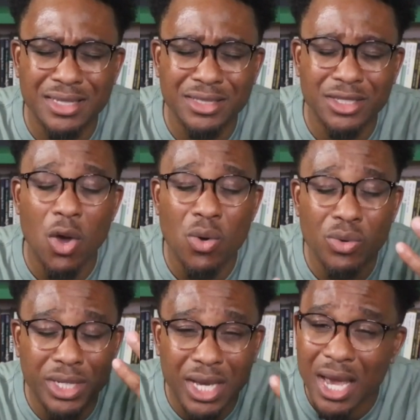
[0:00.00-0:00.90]

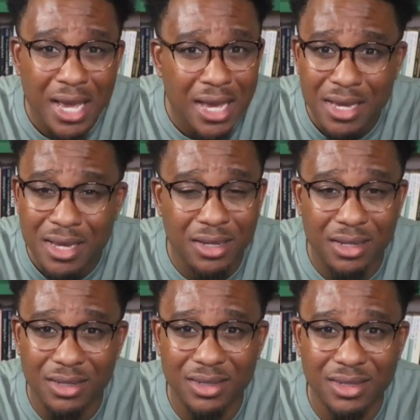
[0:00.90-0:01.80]
okay
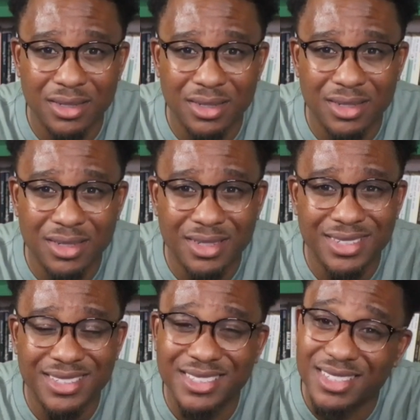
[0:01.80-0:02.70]

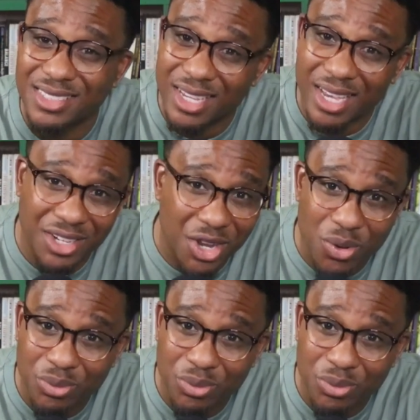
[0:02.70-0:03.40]
to say no.